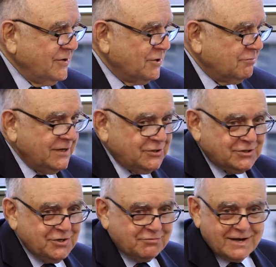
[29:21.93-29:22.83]
you're rich,
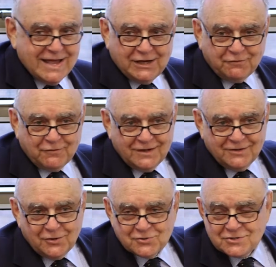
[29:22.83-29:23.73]
and you run a hedge
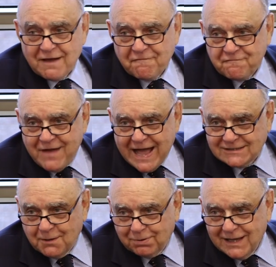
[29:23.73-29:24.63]
fund, those are not
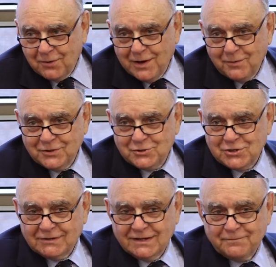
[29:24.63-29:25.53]
facts that play well with the
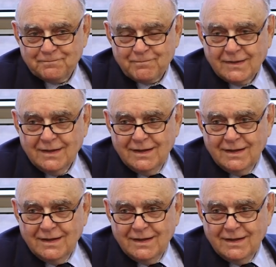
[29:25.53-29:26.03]
jury.